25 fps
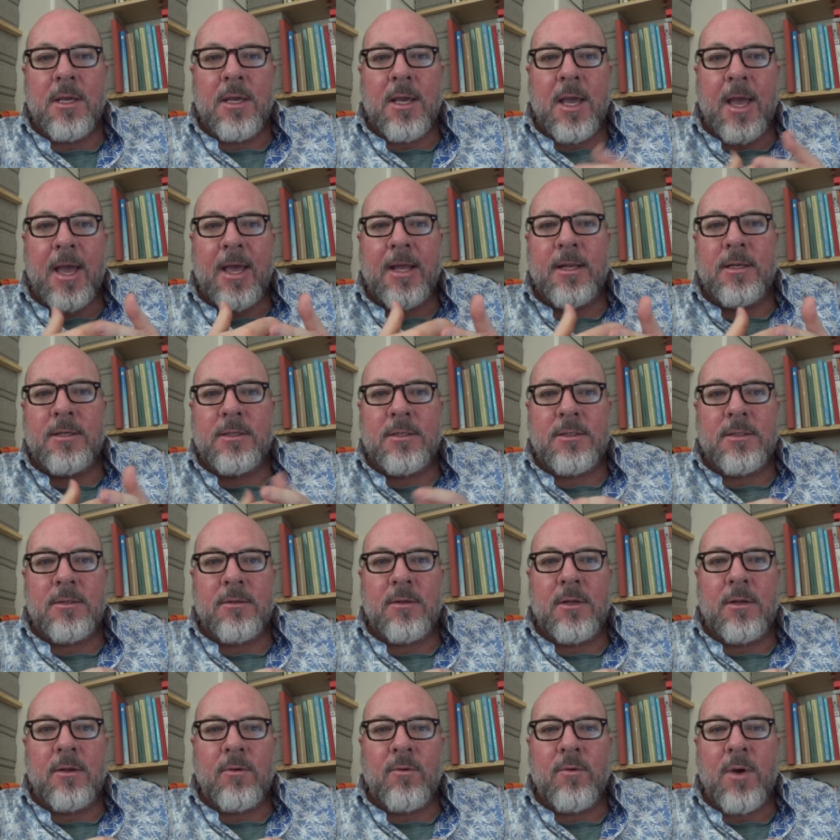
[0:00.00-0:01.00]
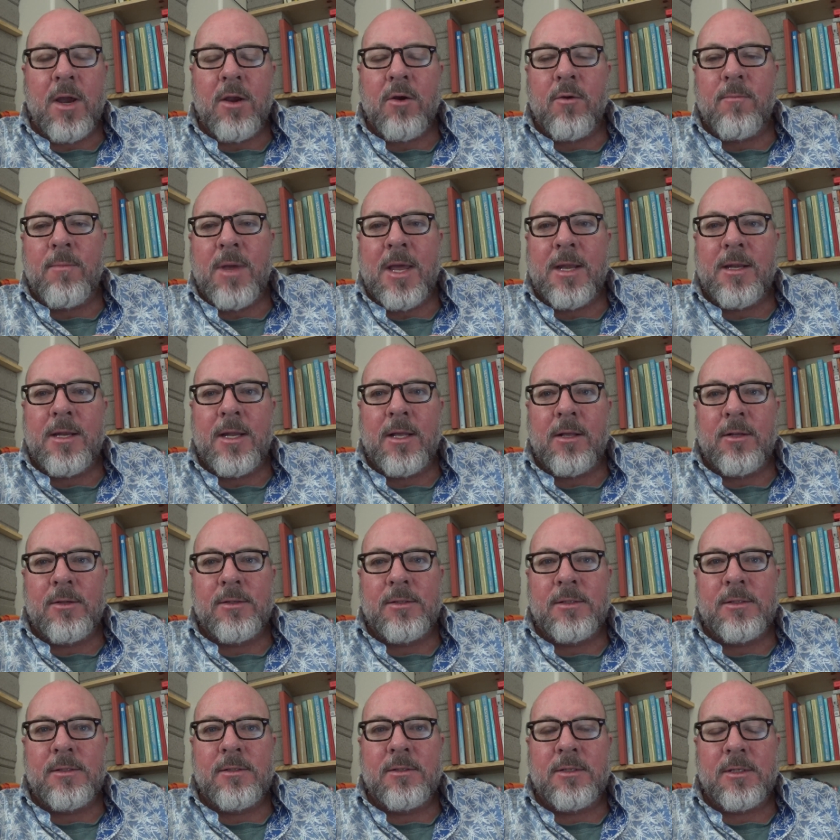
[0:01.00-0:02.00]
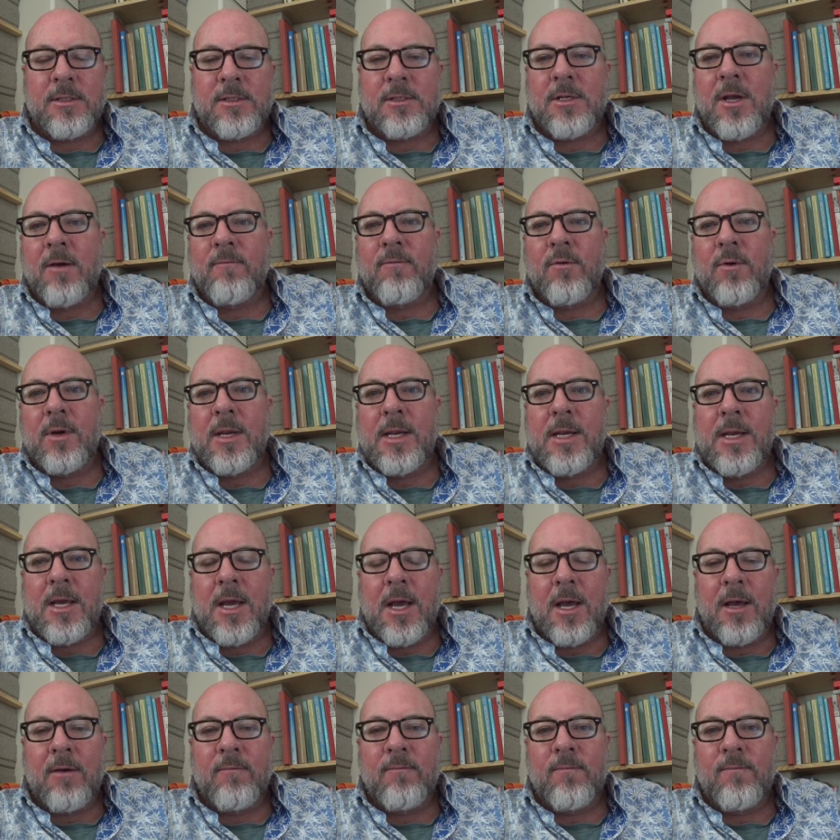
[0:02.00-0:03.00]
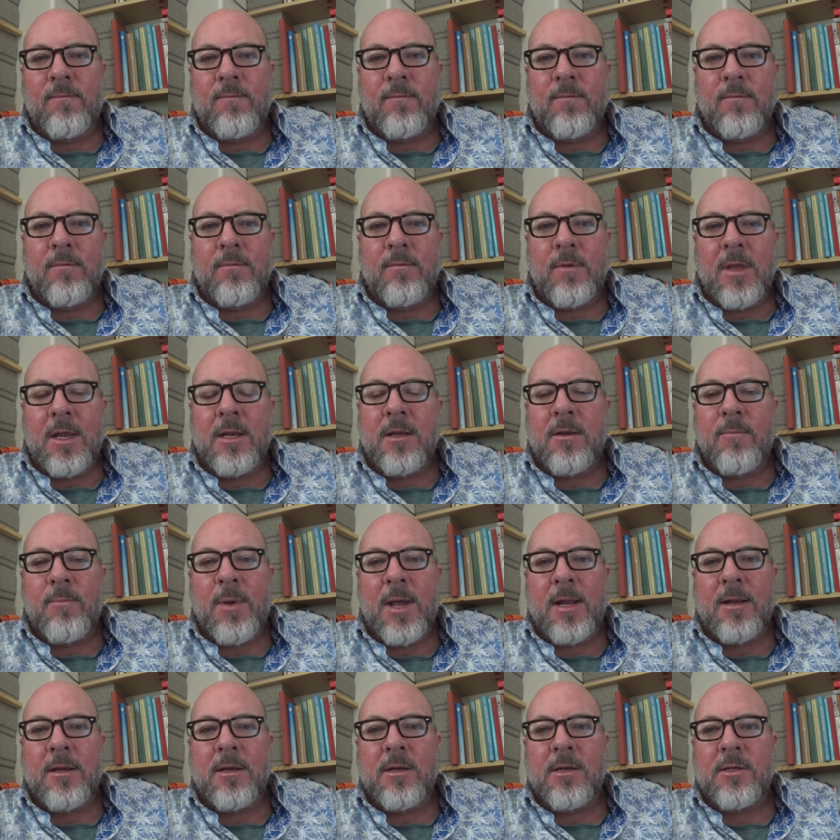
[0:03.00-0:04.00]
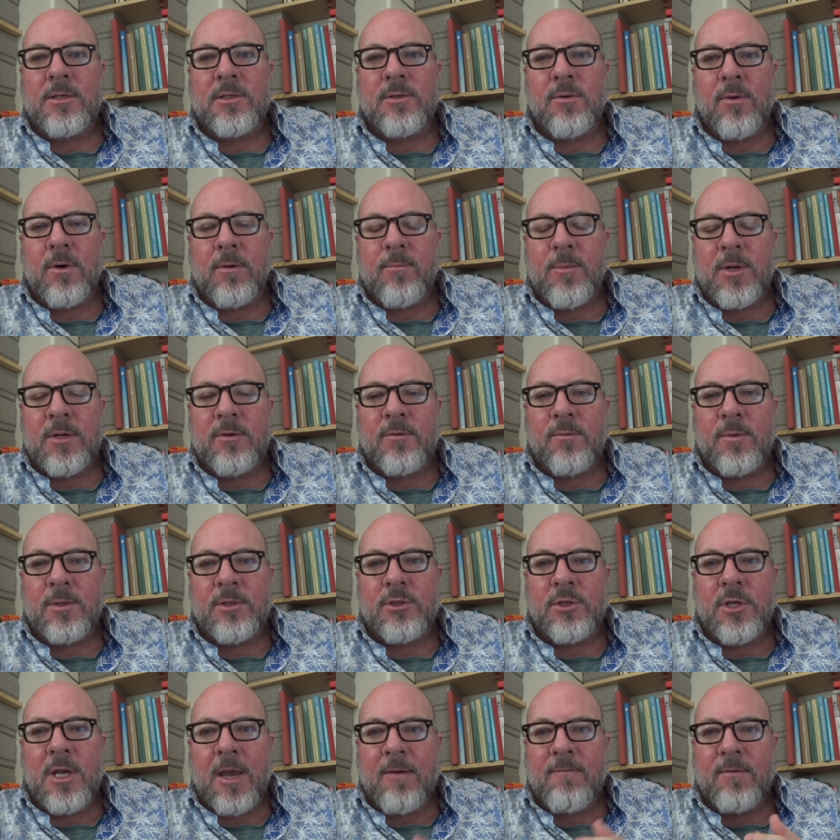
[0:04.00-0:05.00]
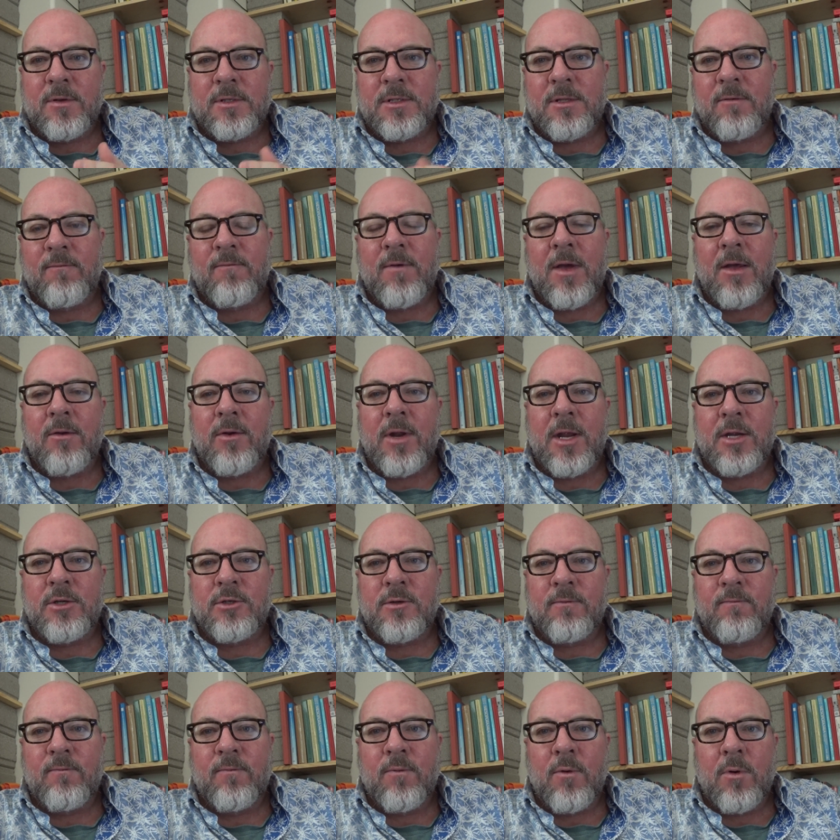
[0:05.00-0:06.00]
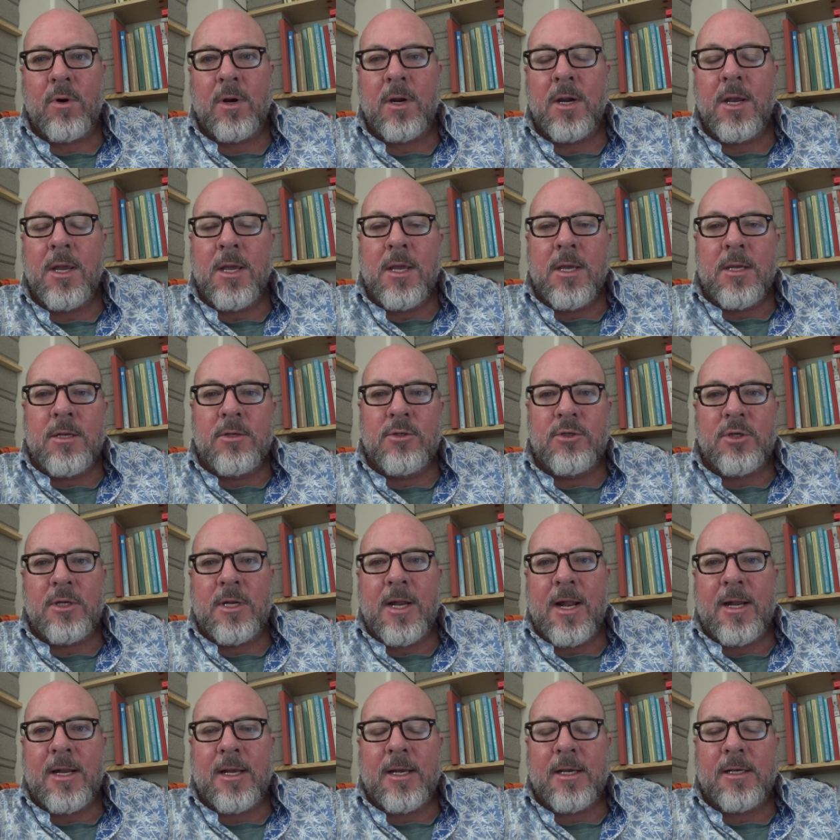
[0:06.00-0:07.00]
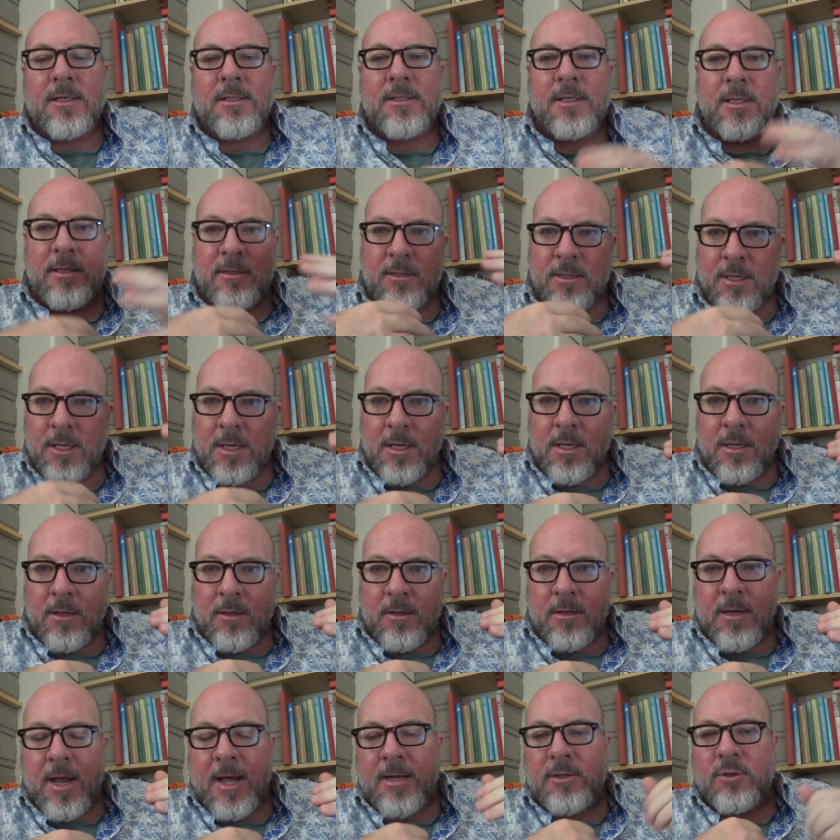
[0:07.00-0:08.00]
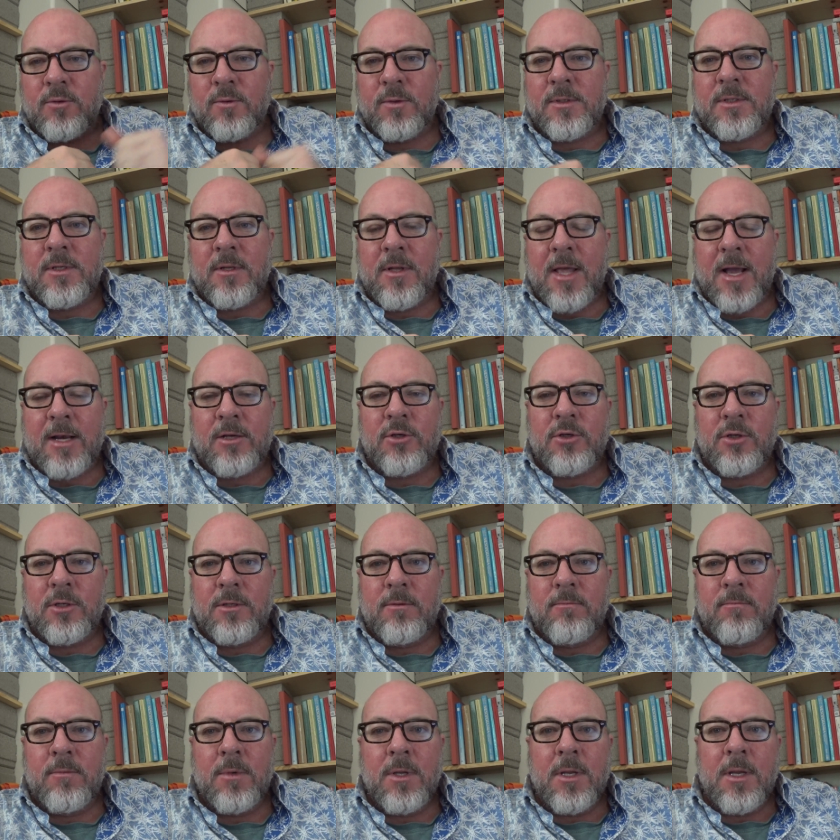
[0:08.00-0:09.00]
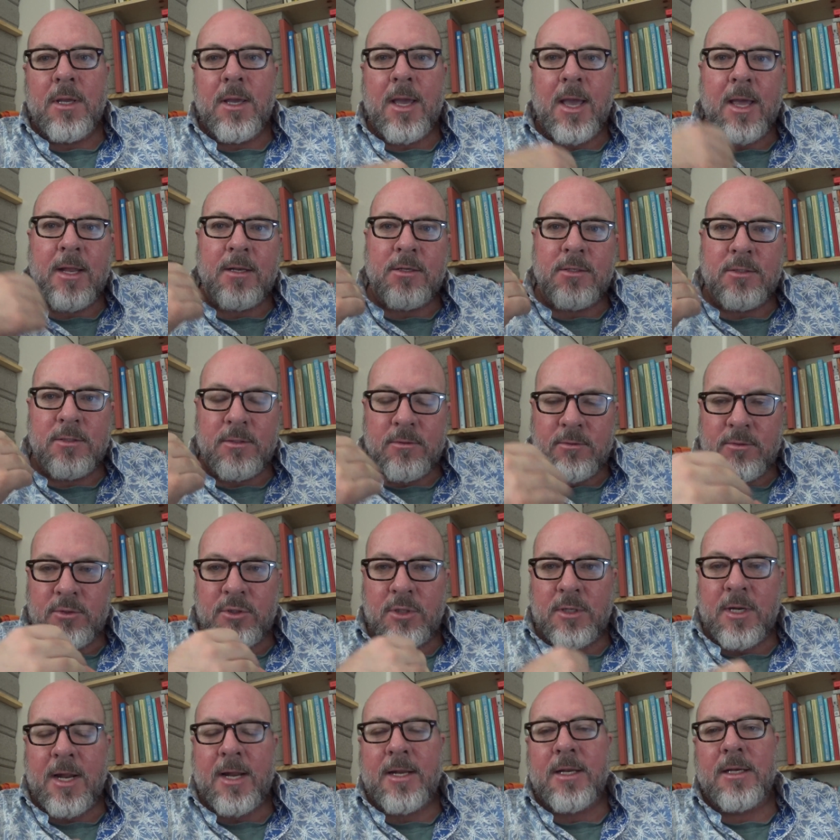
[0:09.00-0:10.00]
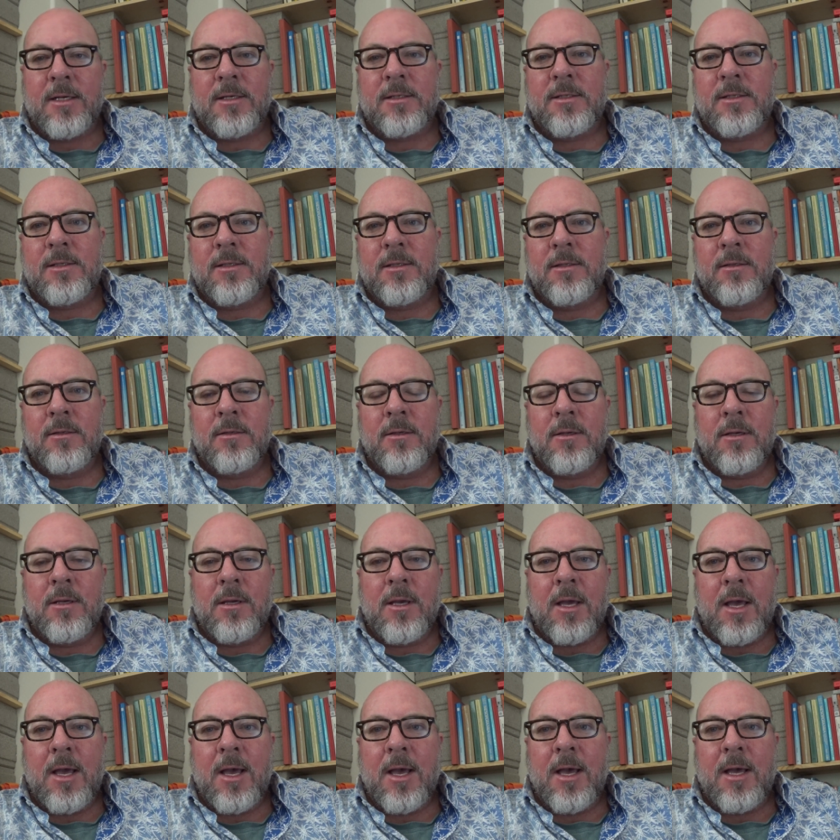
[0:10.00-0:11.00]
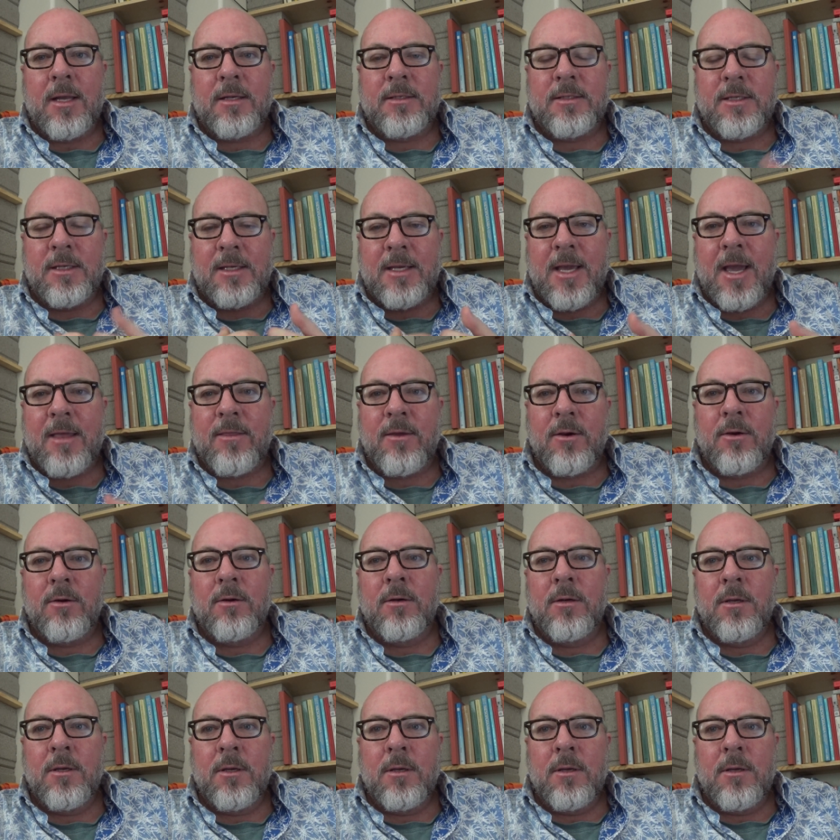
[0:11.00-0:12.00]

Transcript: and Gregor Mendel's discovery of independent assortment, which gave us the foundation for genetics and natural selection and genetics uh, together